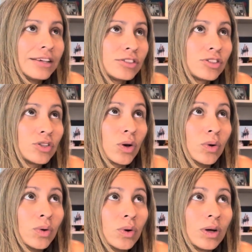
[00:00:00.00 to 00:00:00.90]

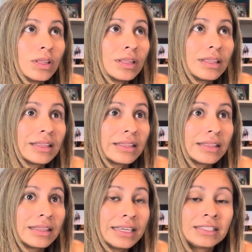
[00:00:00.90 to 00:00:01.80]
So
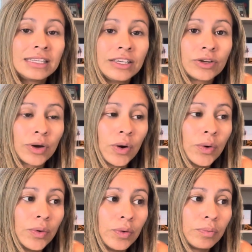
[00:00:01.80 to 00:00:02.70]
listing your
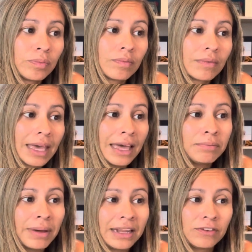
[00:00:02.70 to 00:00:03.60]
home
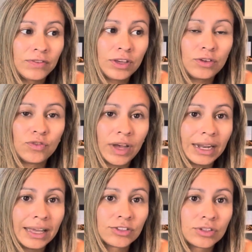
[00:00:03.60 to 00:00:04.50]
can benefit you
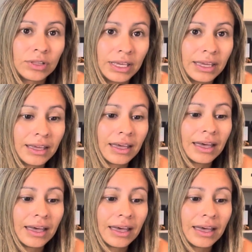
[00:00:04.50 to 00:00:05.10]
financially,